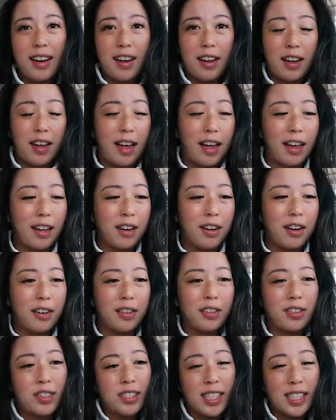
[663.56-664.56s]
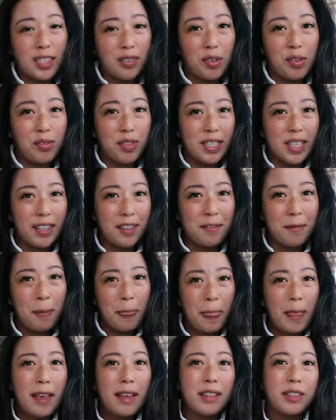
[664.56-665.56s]
at 6:15,
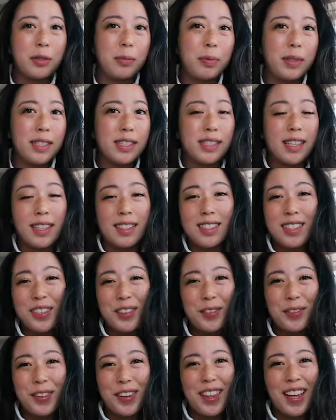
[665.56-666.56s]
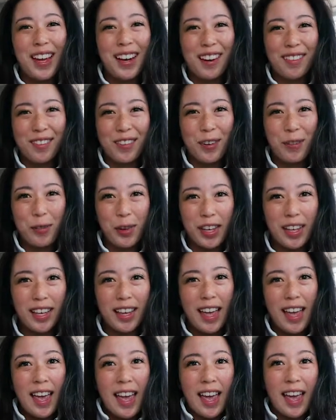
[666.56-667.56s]
so please stay tuned for that every week,
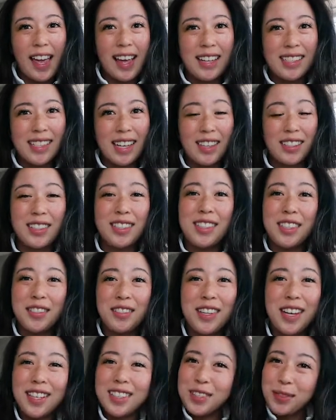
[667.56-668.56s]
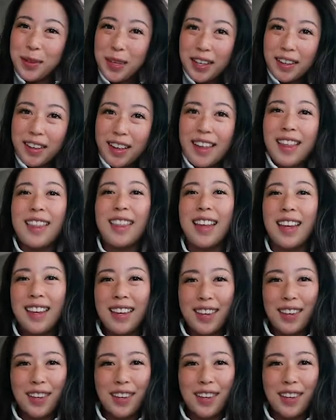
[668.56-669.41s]
and I'll see you next week. Thank